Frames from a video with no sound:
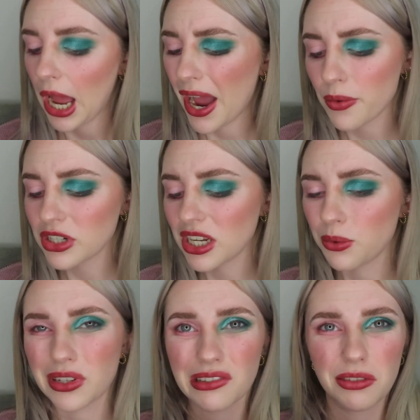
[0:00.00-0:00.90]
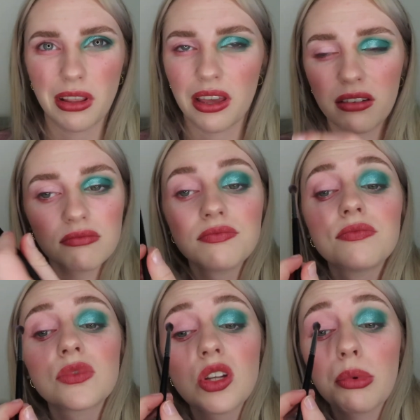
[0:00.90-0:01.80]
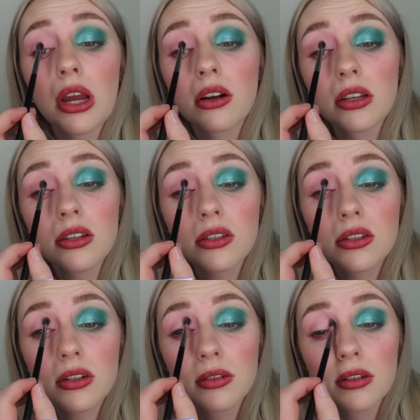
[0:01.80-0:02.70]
I wish they wouldn't do that, to be honest.